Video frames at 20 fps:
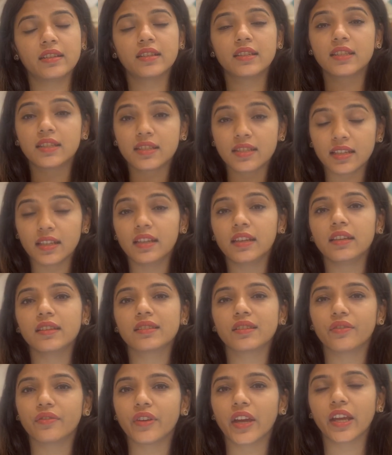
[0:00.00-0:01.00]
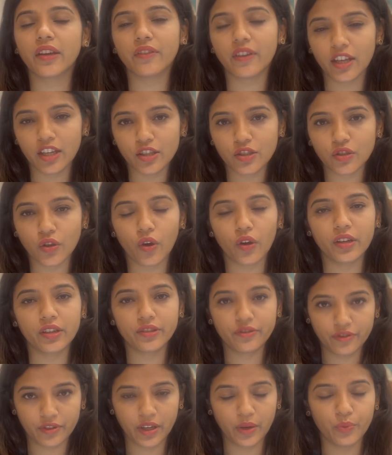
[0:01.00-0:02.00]
still is a very
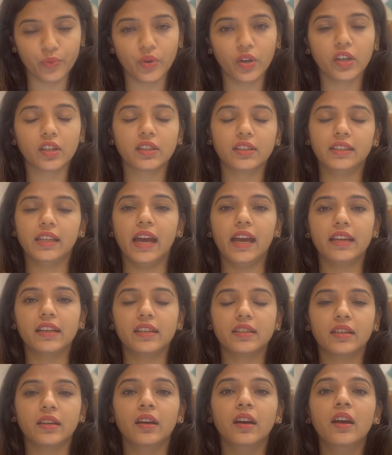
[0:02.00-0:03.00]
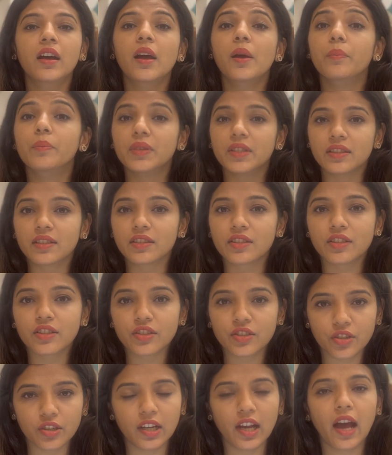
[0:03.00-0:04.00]
solid framework that
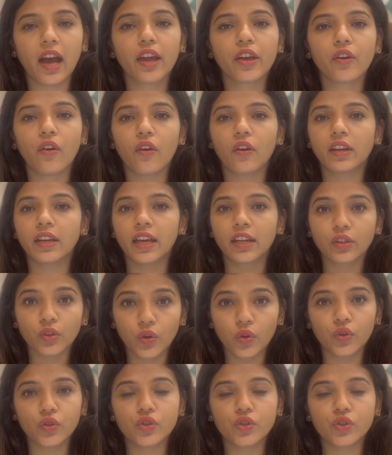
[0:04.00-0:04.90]
businesses rely on and go